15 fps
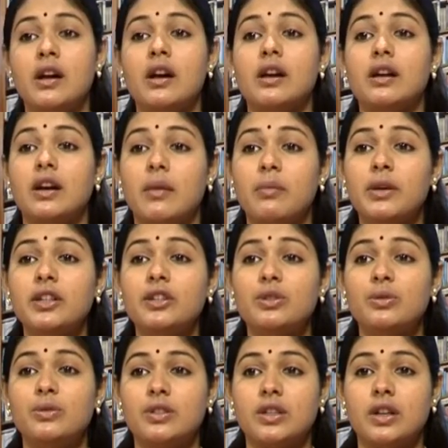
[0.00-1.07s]
coming to
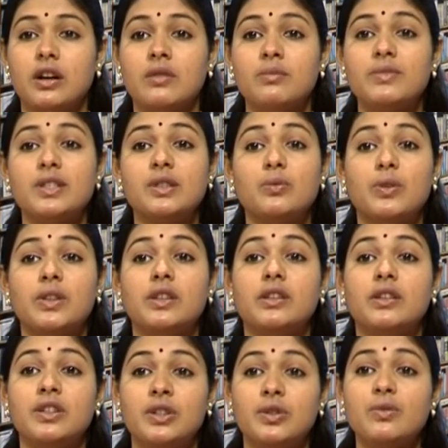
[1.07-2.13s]
terms with the
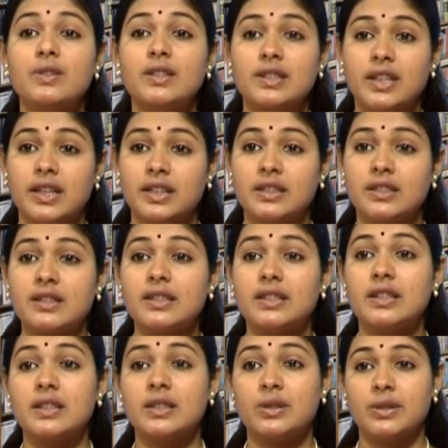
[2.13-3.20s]
new status
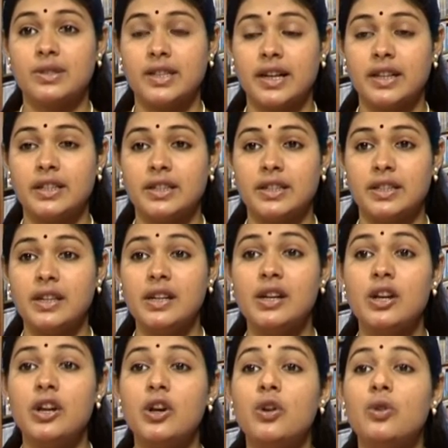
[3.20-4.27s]
in society
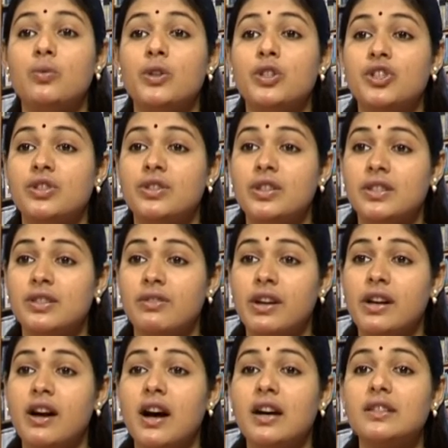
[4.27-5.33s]
which
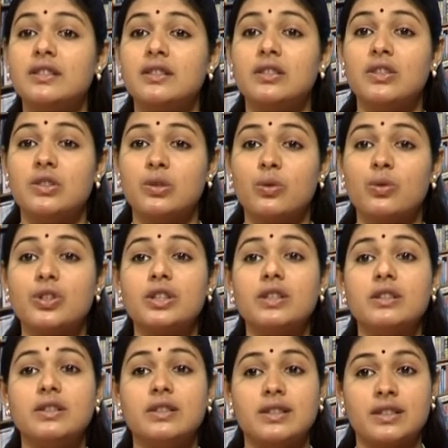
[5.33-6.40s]
disregards the social
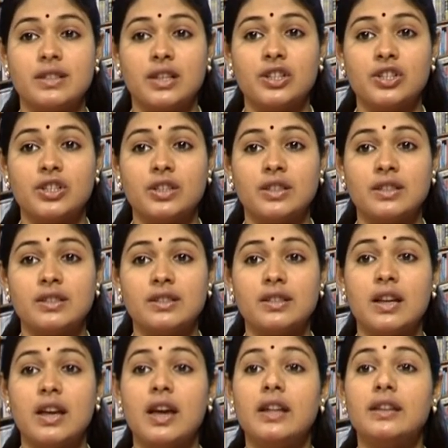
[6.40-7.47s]
distinctions
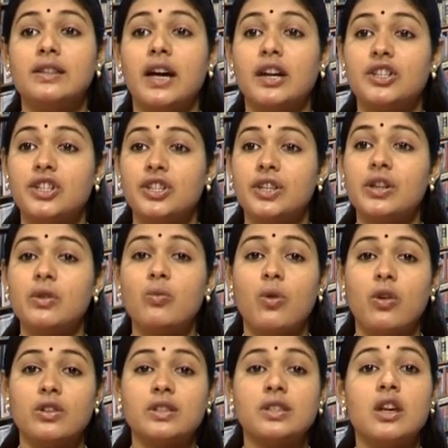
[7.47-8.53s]
that she
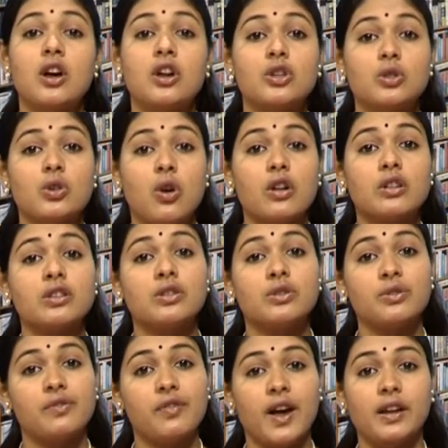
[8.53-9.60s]
was taught to
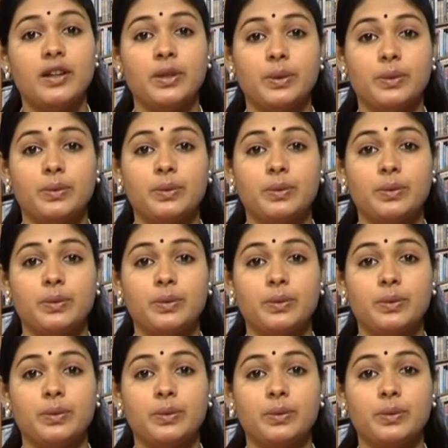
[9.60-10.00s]
value.